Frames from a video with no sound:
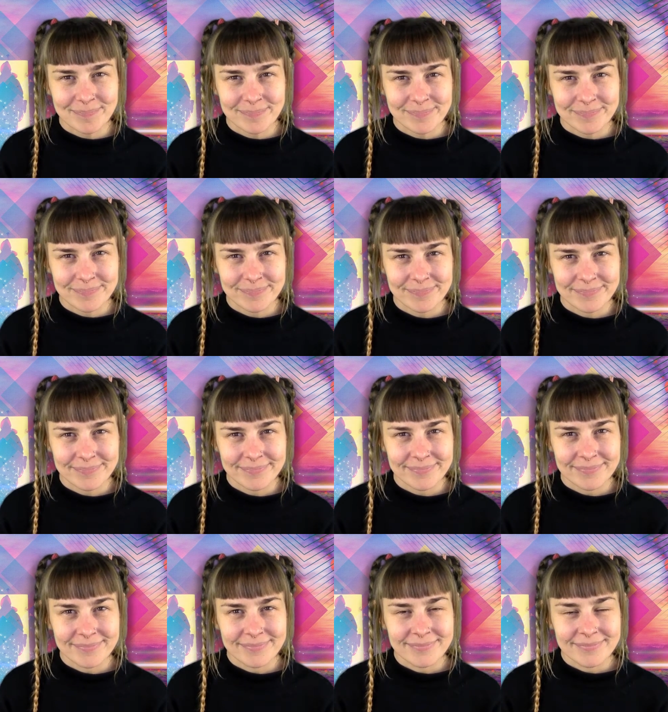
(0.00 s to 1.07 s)

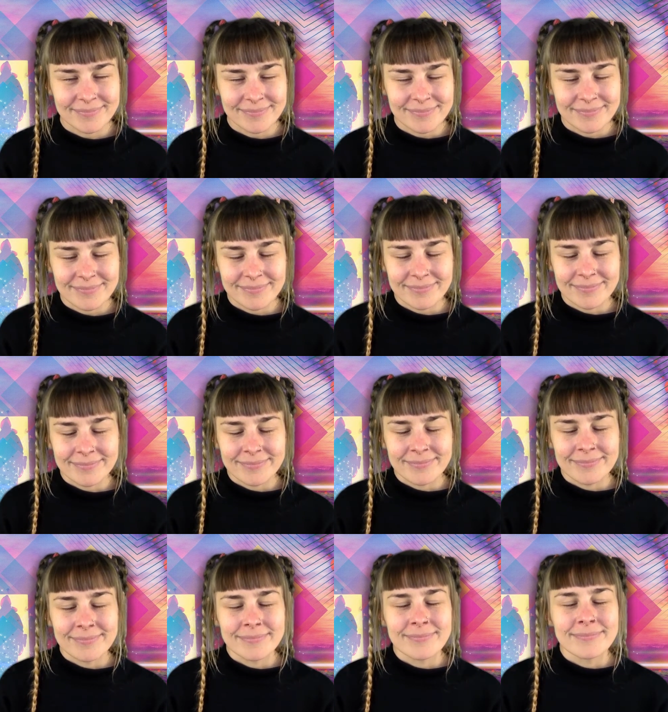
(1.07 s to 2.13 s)

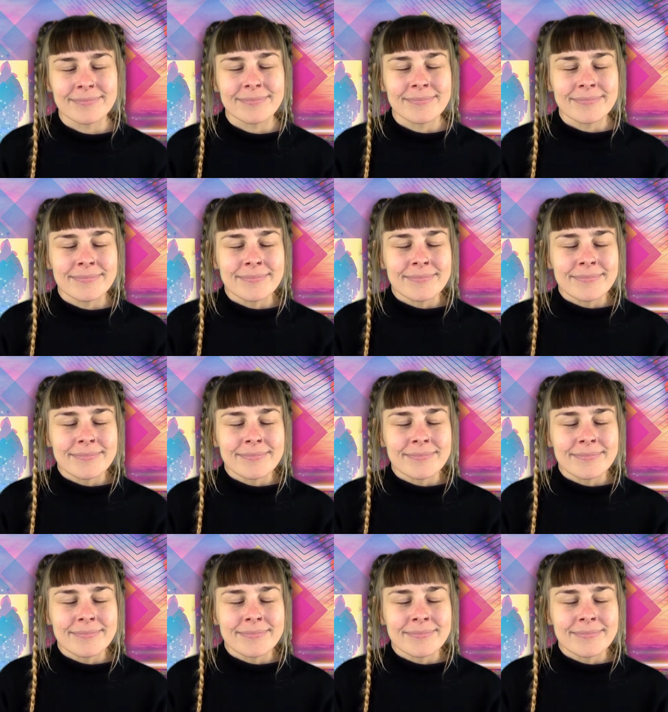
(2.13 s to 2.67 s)
(no one is talking)